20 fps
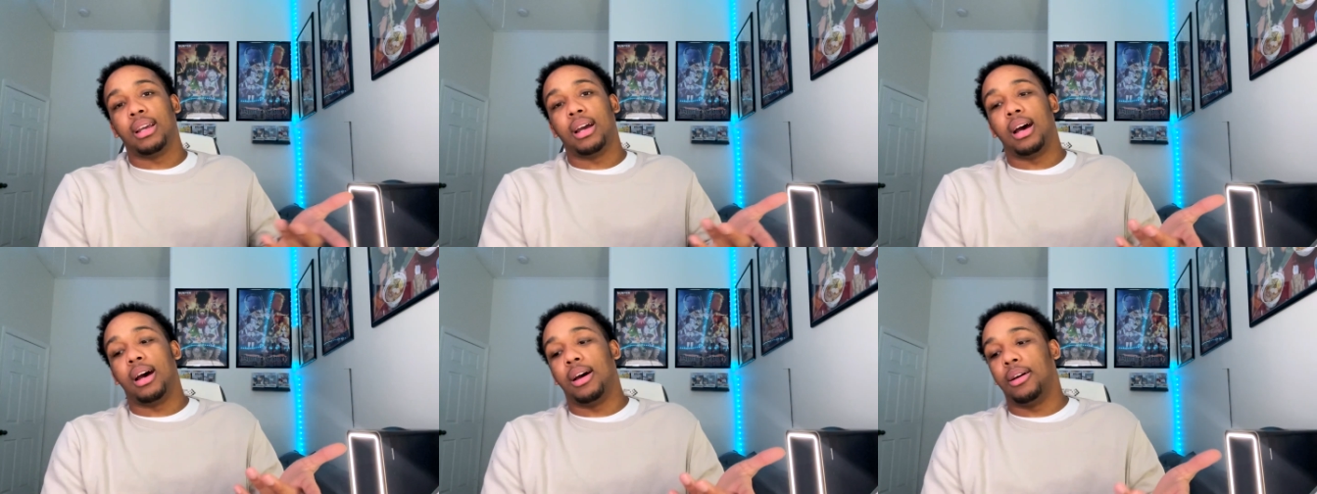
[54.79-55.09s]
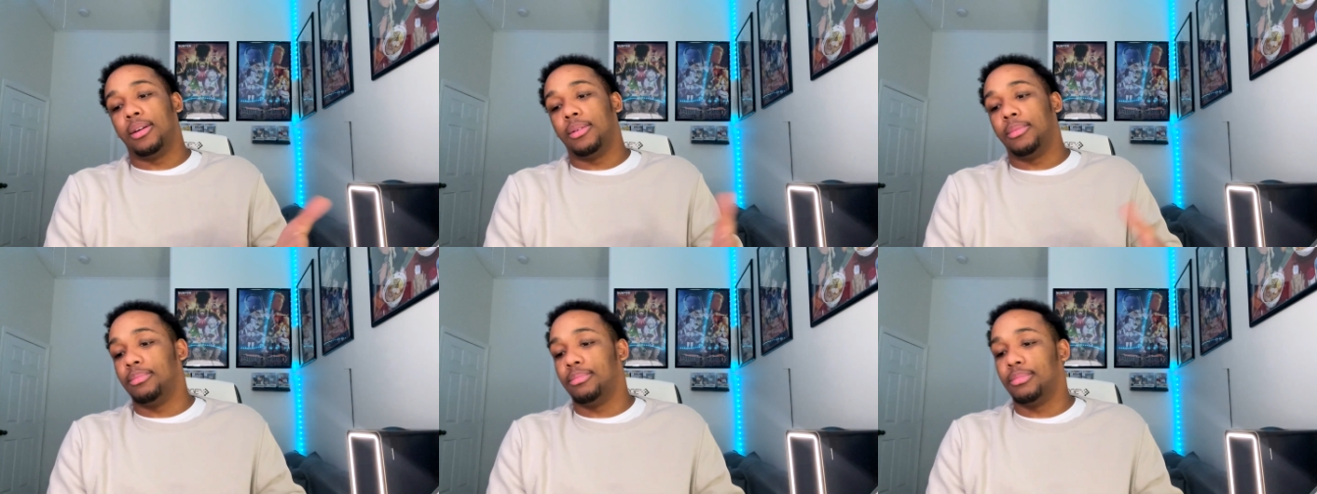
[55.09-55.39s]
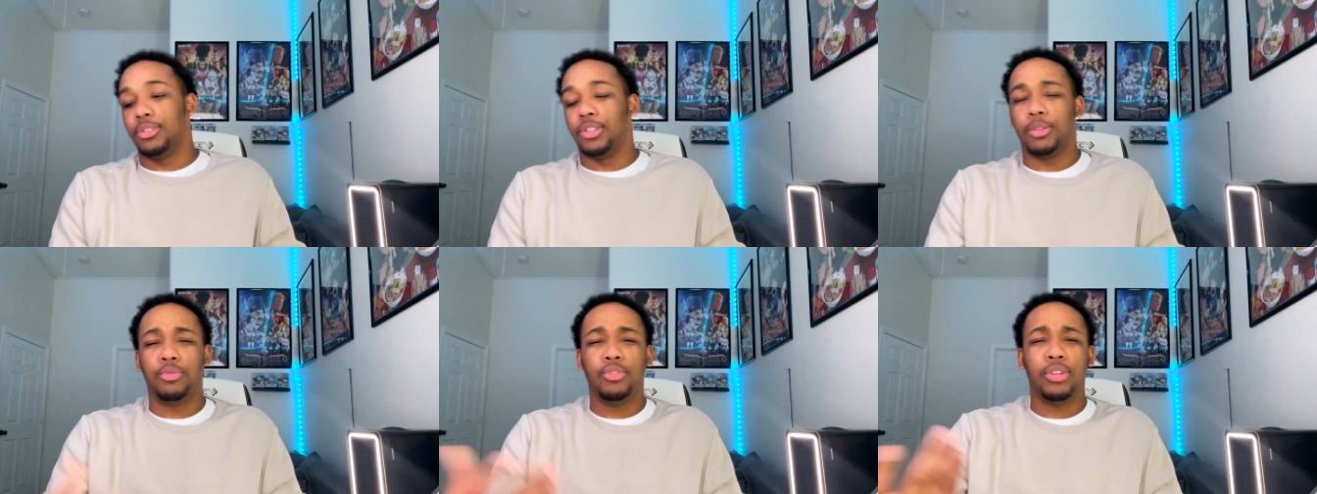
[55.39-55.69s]
Um,
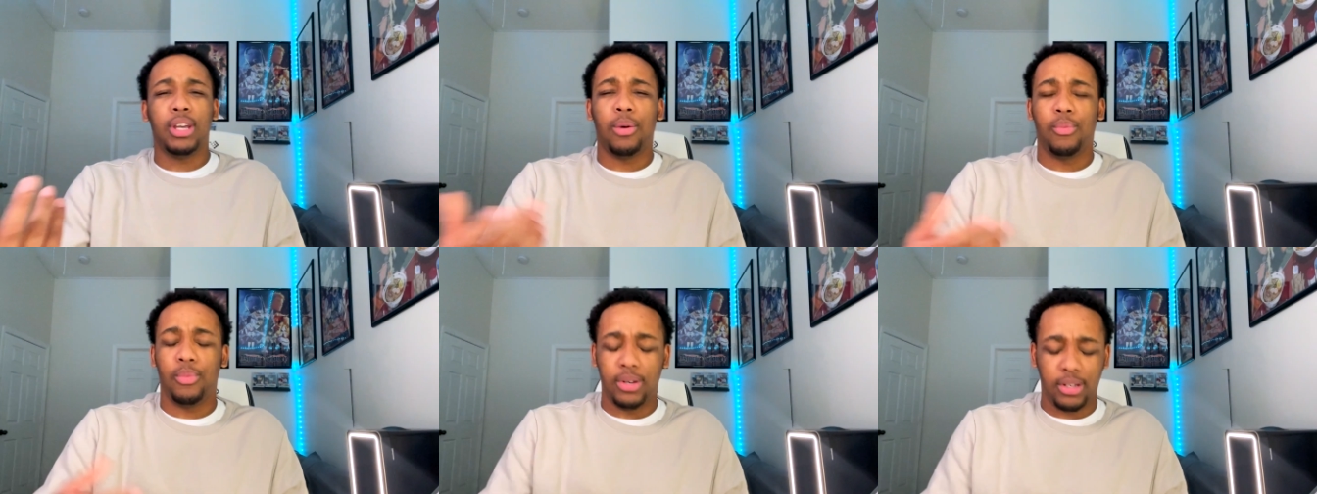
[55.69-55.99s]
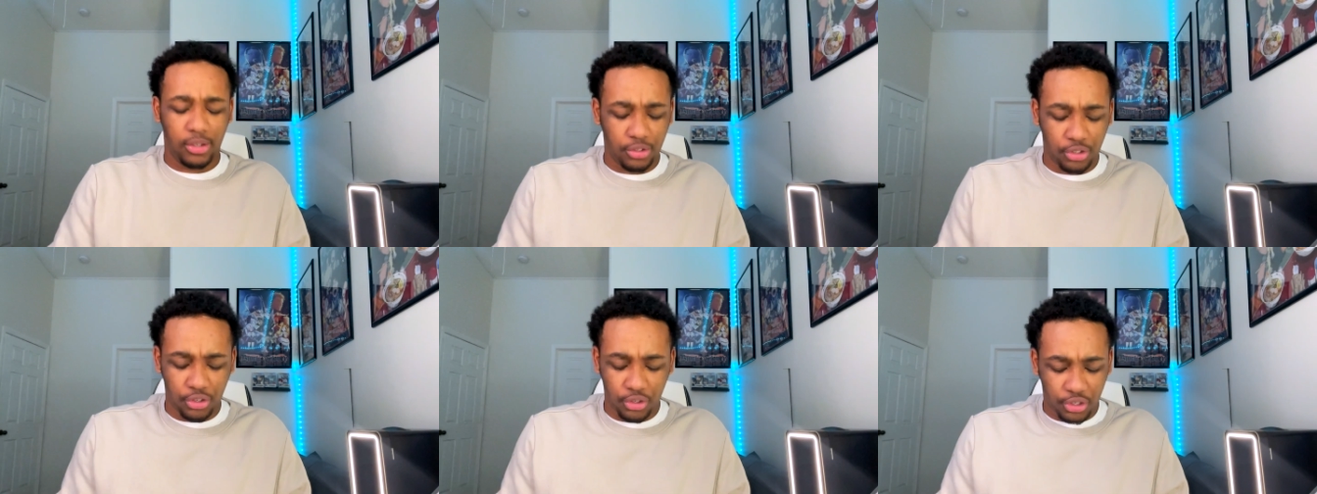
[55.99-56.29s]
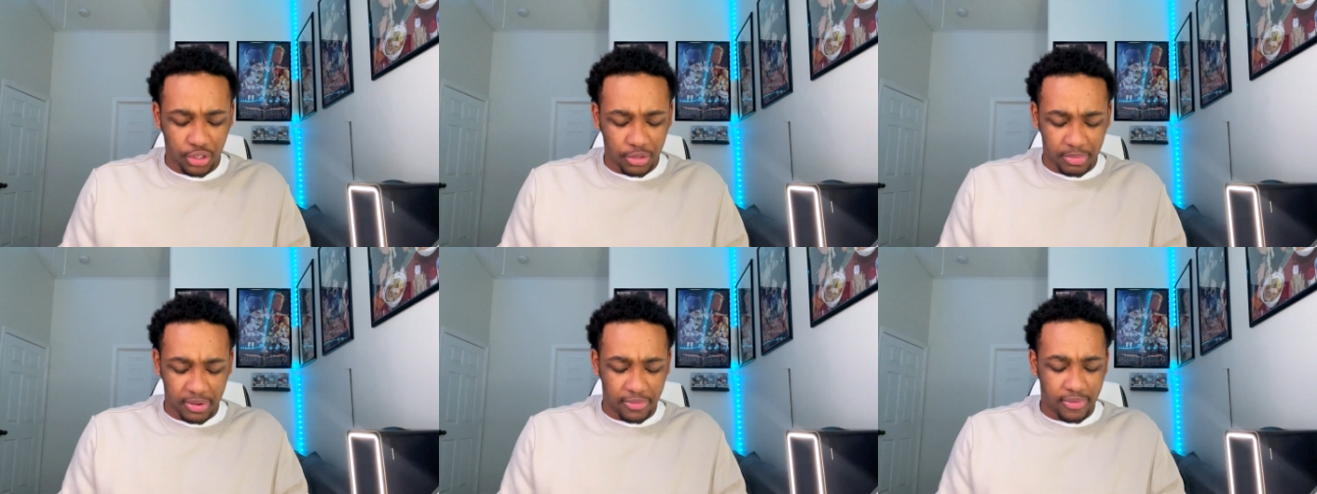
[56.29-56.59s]
so if you got Windows, you
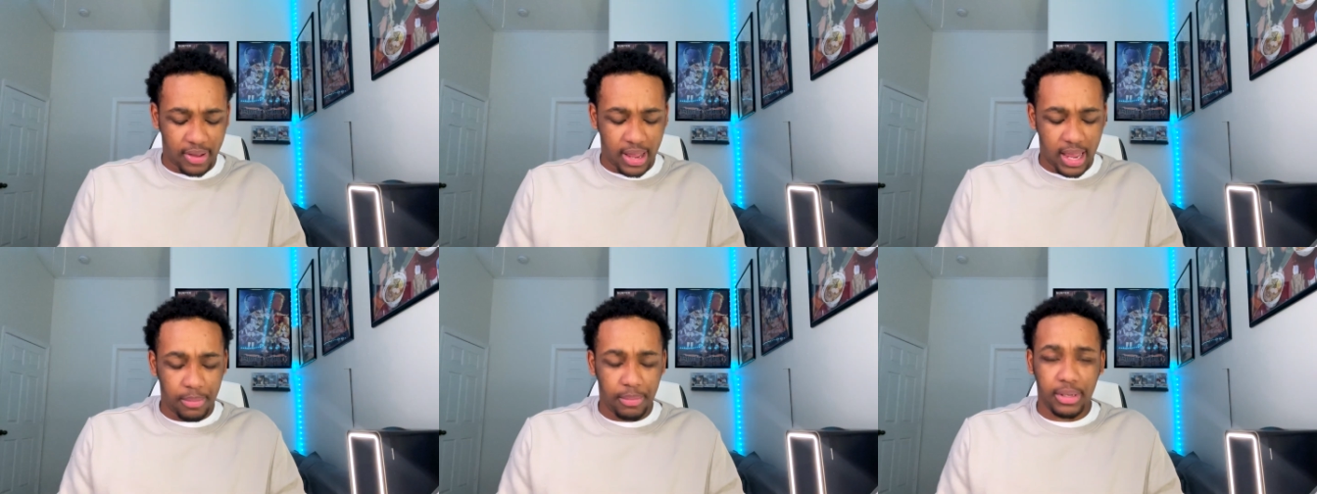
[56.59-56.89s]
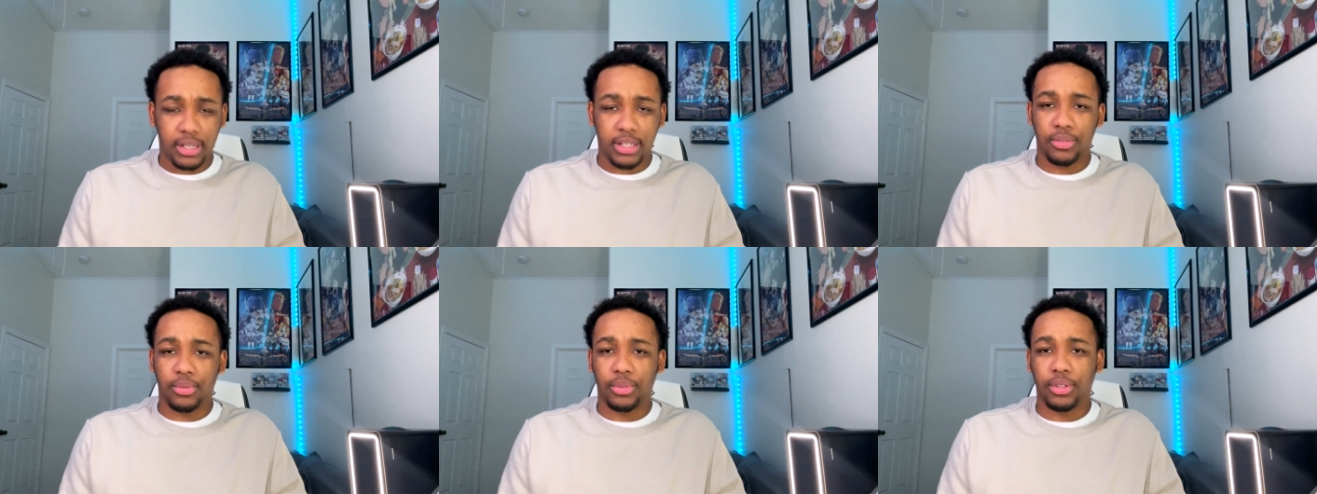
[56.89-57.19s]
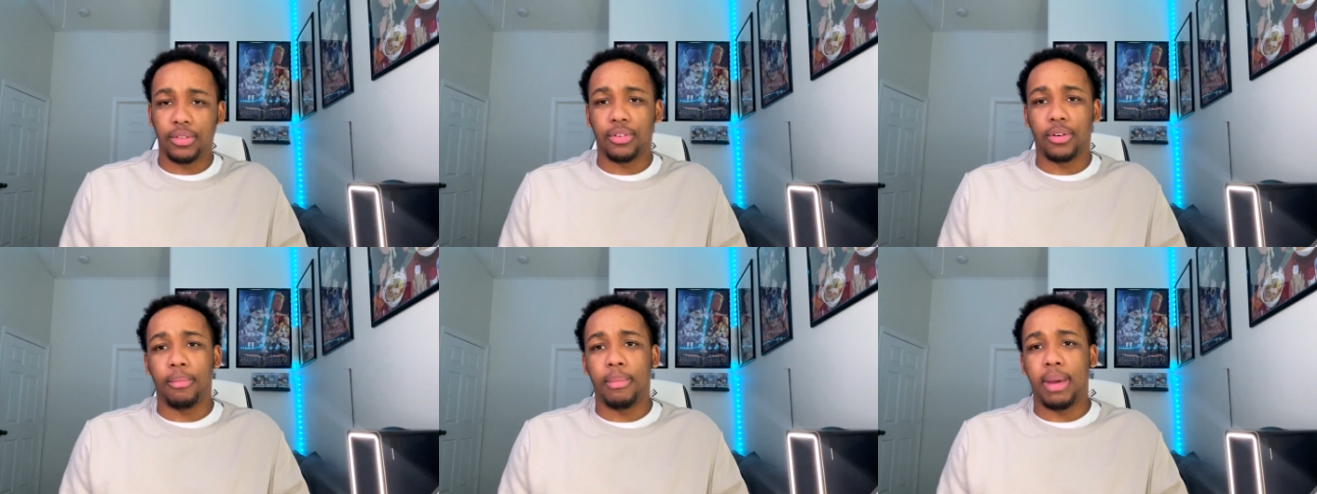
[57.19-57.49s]
should be fine, but this is
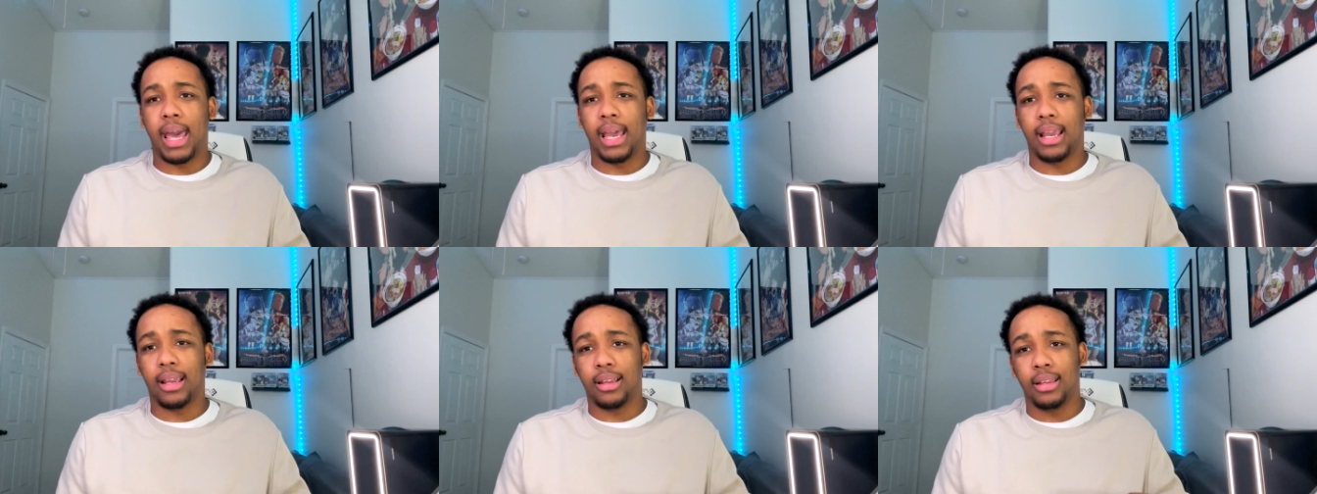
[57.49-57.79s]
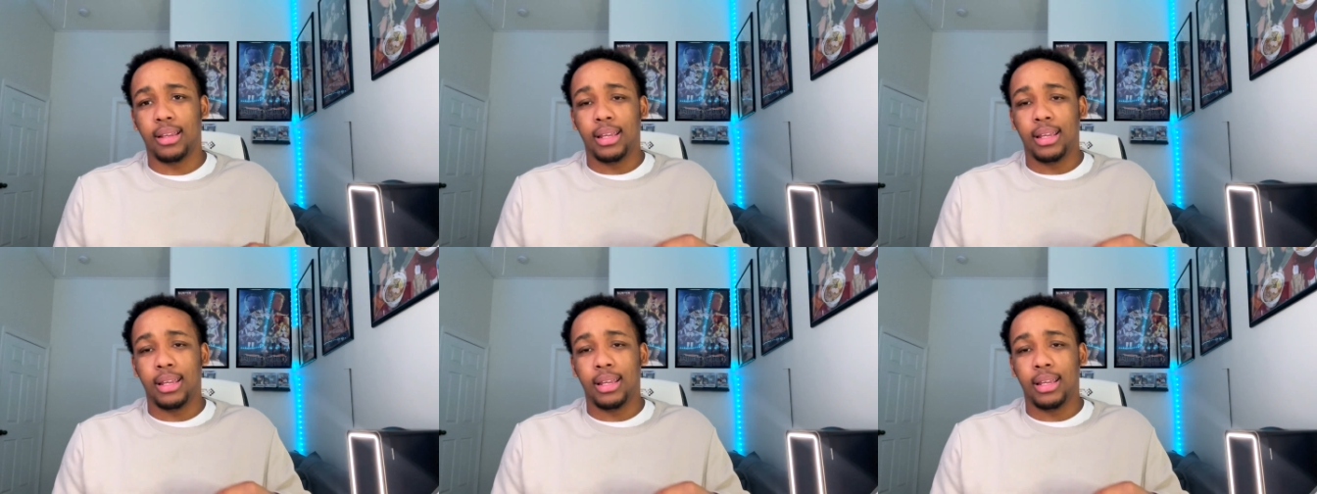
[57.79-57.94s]
really for Mac.